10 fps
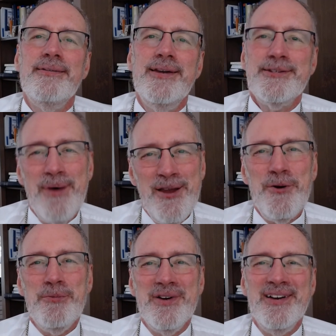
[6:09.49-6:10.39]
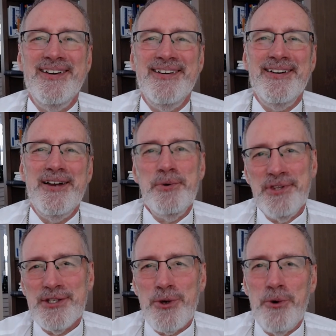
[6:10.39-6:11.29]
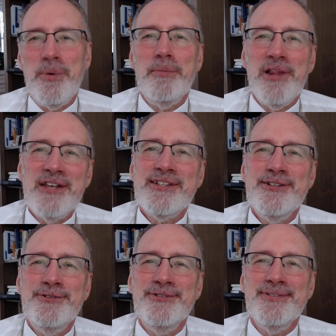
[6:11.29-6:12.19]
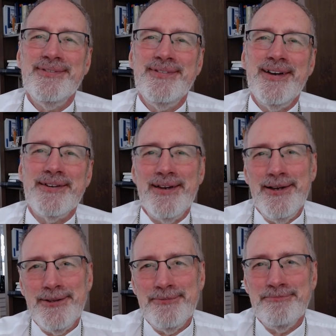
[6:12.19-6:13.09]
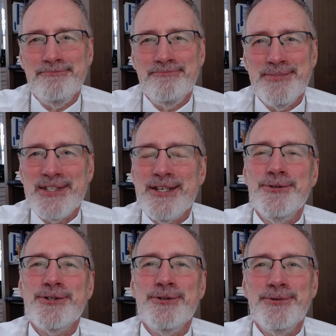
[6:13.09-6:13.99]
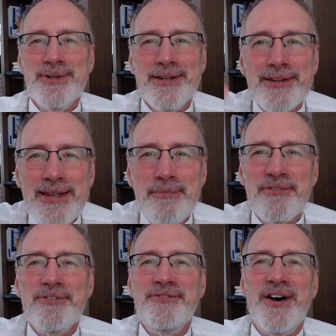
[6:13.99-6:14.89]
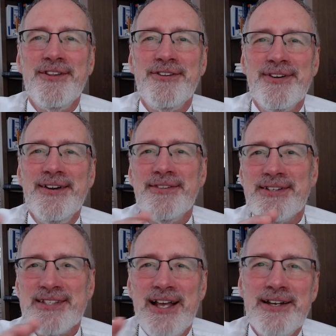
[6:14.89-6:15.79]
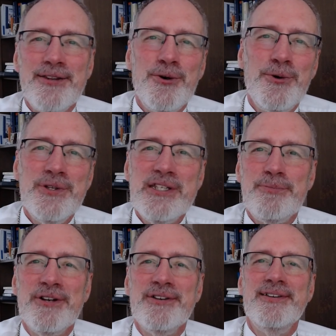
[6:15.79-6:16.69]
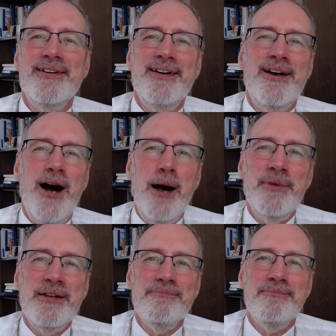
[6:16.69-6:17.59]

It's my hope. And with this hope, I bless you, and I'll see you soon. In the name of the Father, the Son, and the Holy Spirit. Amen.